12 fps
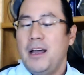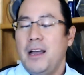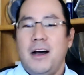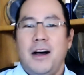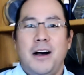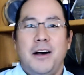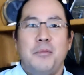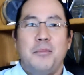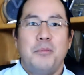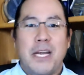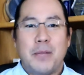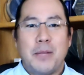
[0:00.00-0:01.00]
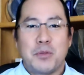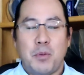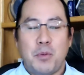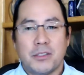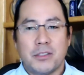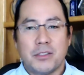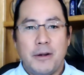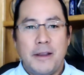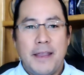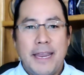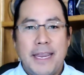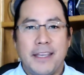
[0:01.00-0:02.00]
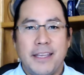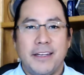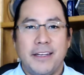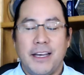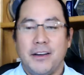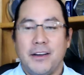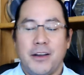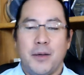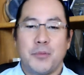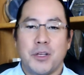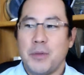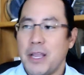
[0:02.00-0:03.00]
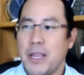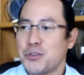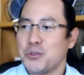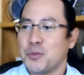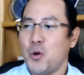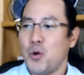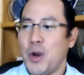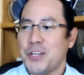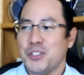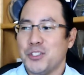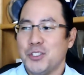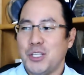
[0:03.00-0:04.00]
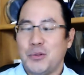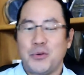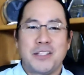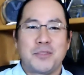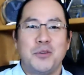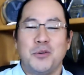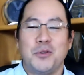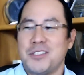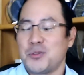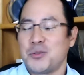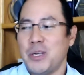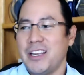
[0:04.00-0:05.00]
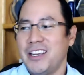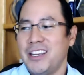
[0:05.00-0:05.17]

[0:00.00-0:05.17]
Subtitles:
My name is Paul Tyra, and I'm going to be answering some questions. It looks like we've got some good ones this week.